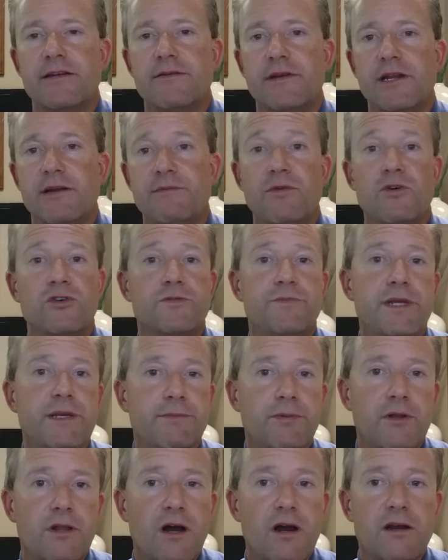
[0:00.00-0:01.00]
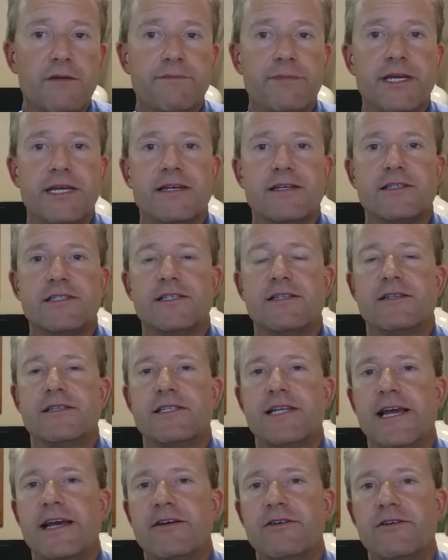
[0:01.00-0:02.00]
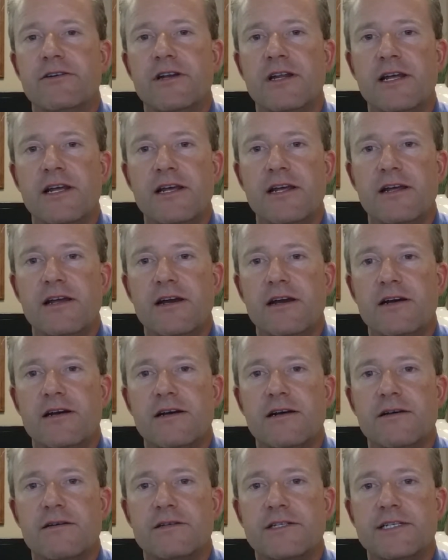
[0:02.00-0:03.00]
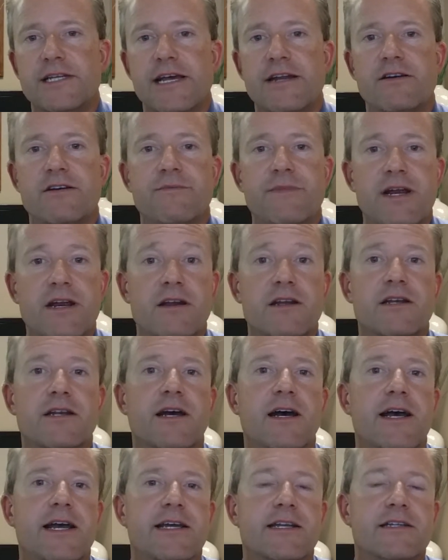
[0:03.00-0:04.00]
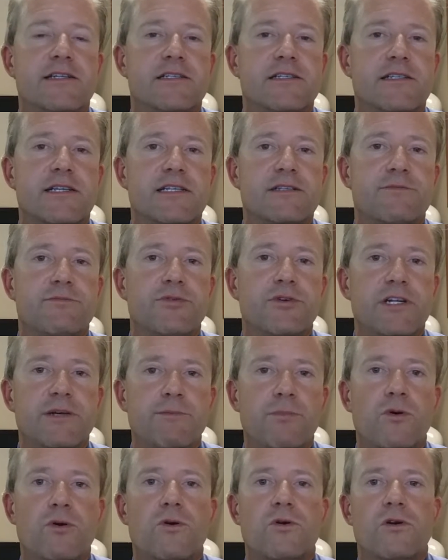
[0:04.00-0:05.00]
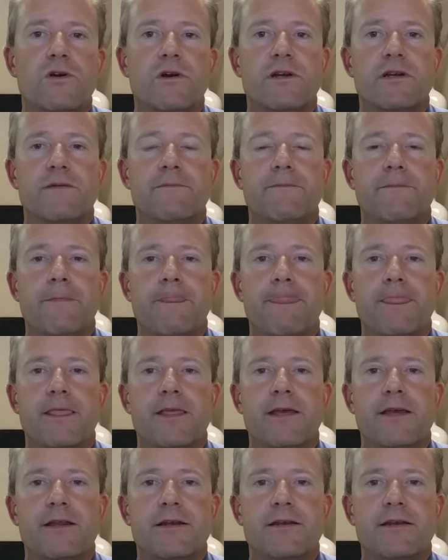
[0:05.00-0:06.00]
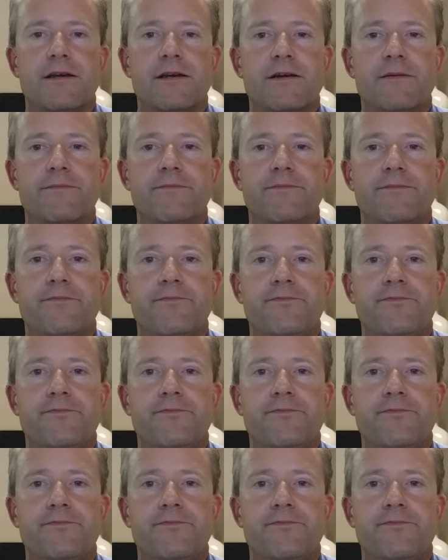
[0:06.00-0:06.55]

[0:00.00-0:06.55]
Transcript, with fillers: And, and most people aren't because the standard uh, standard American diet is, is pretty poor in, in um,